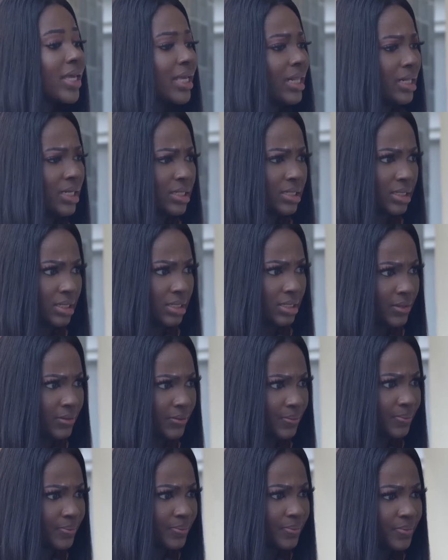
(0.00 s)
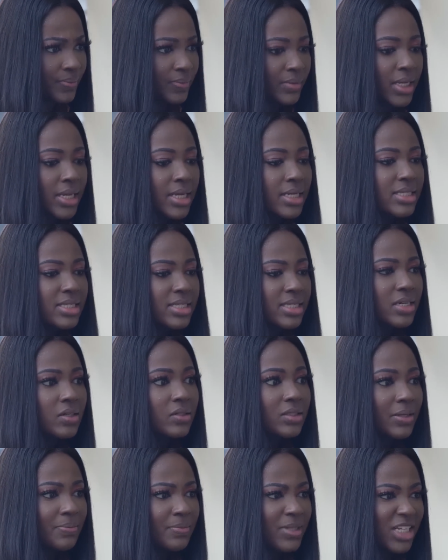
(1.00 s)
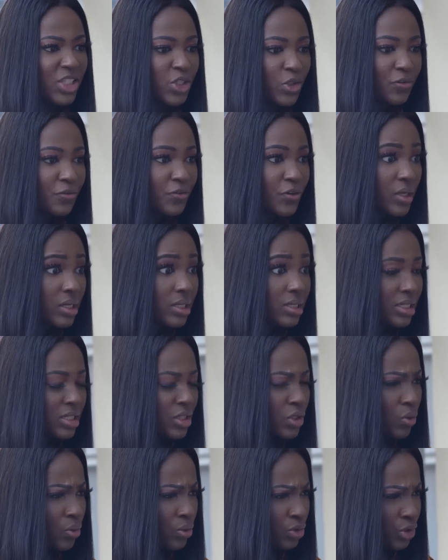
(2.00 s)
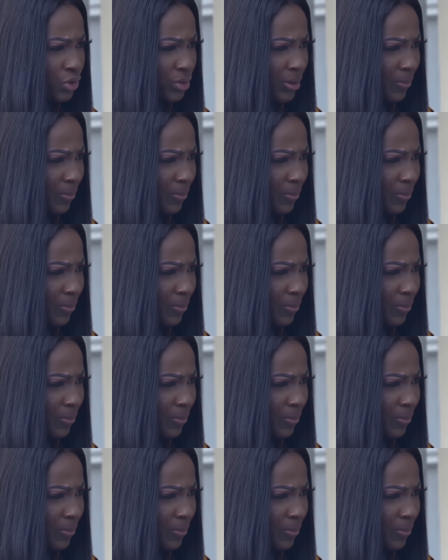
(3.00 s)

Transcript: Okay, listen. Tell them that your fiancé told